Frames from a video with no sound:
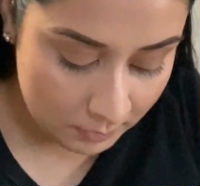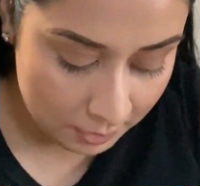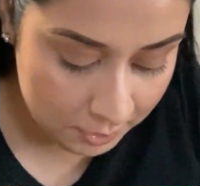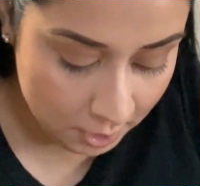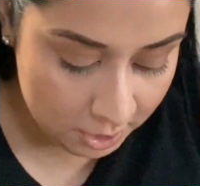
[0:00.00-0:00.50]

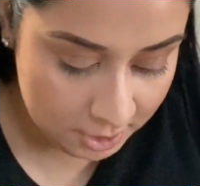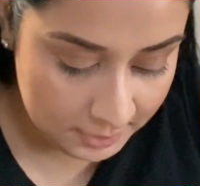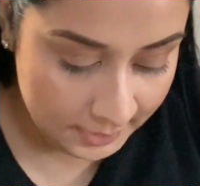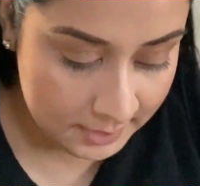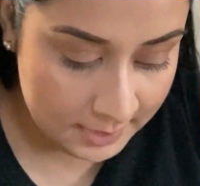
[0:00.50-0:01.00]
the other
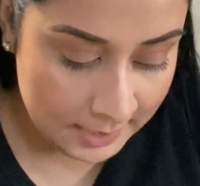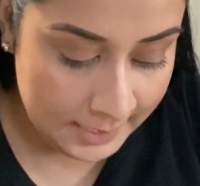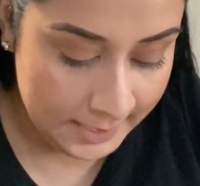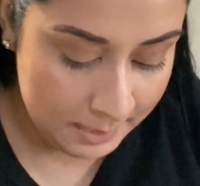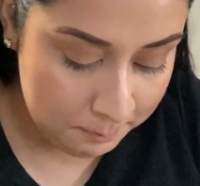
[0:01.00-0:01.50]
thing that I
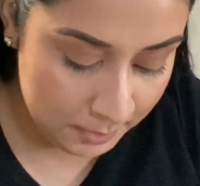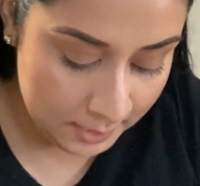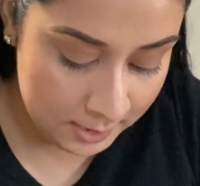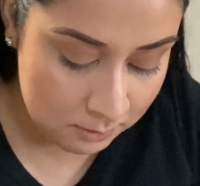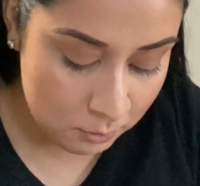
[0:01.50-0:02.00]
had
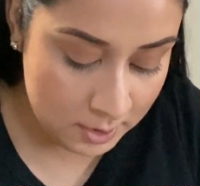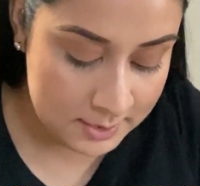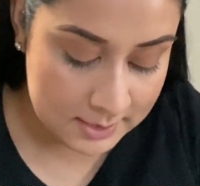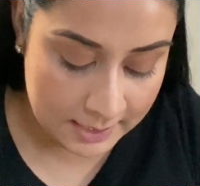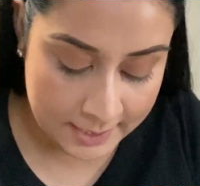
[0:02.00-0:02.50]
bought in
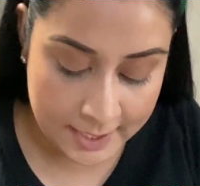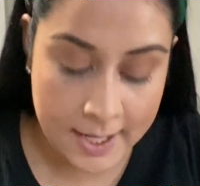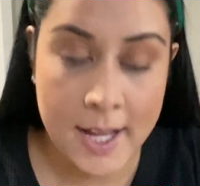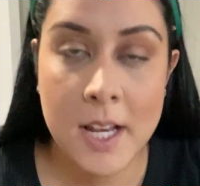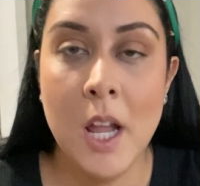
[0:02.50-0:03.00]
was I
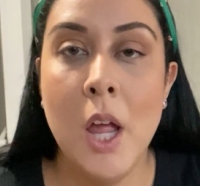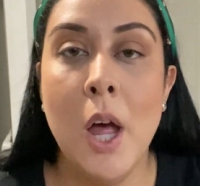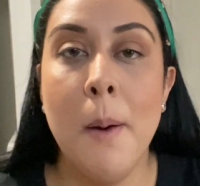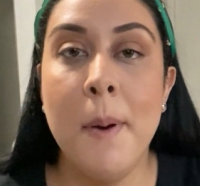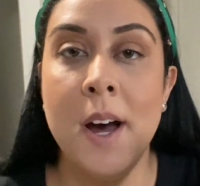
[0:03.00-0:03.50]
had
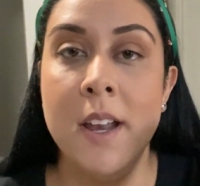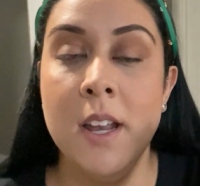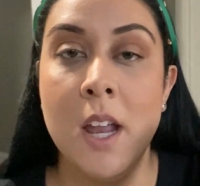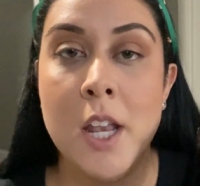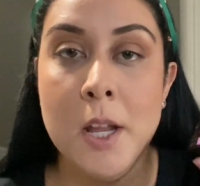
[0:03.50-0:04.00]
bought
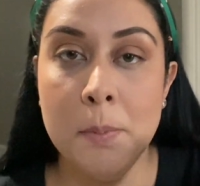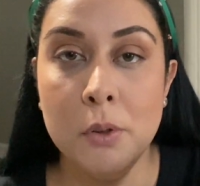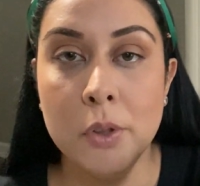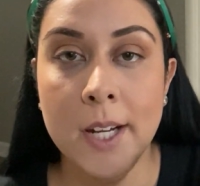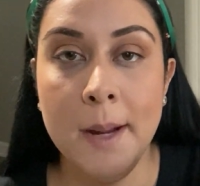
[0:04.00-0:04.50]
in a nipple
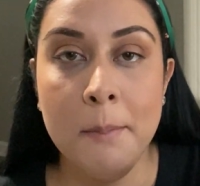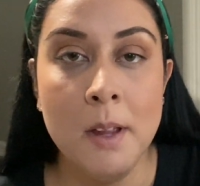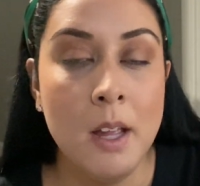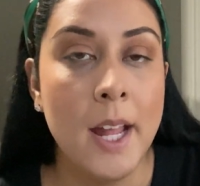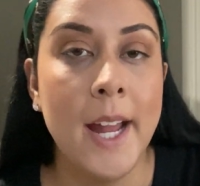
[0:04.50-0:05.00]
cream
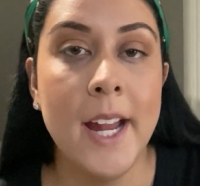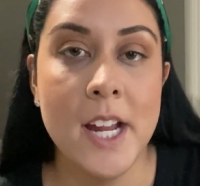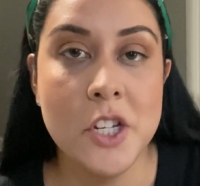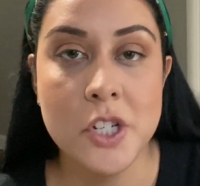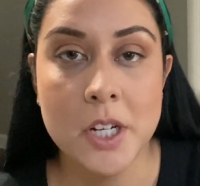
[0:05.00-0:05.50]
in
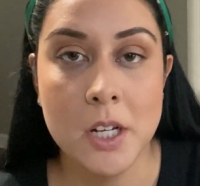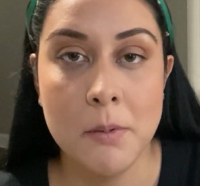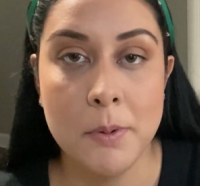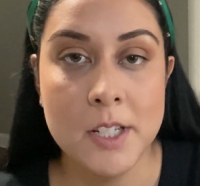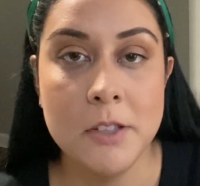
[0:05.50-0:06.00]
case you're gonna
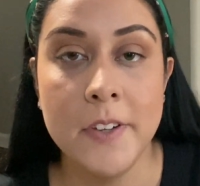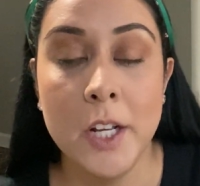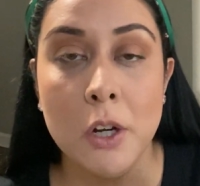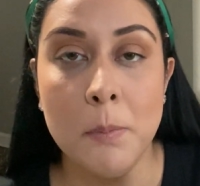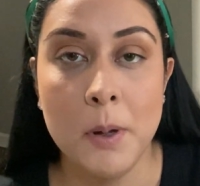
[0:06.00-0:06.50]

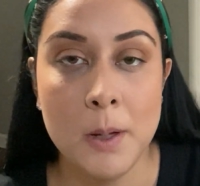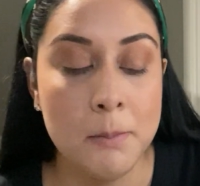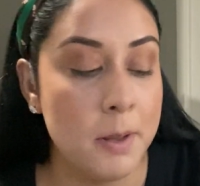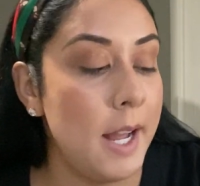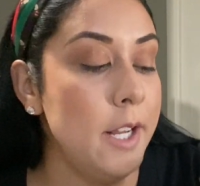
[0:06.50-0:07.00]
breastfeed or
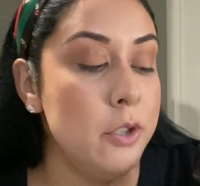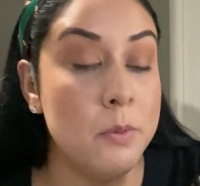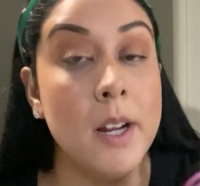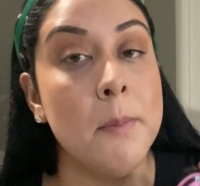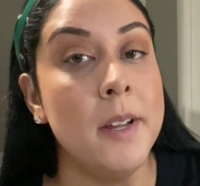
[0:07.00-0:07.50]
pump. I do
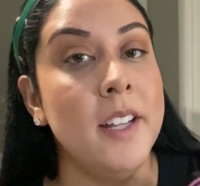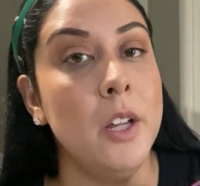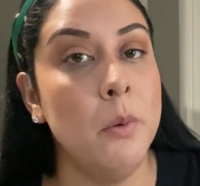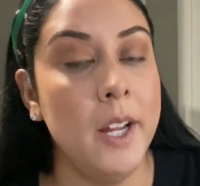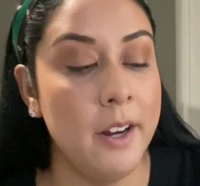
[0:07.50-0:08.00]
recommend that
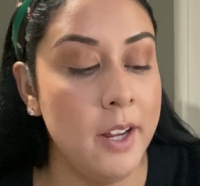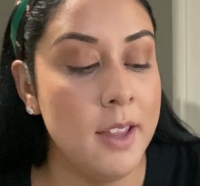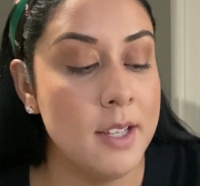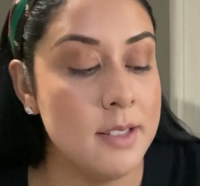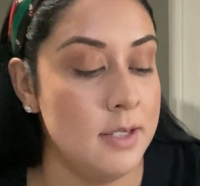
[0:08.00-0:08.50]
you carry
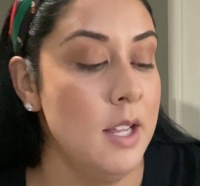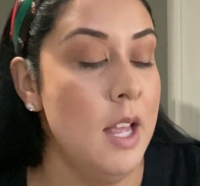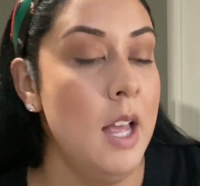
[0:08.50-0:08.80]
this.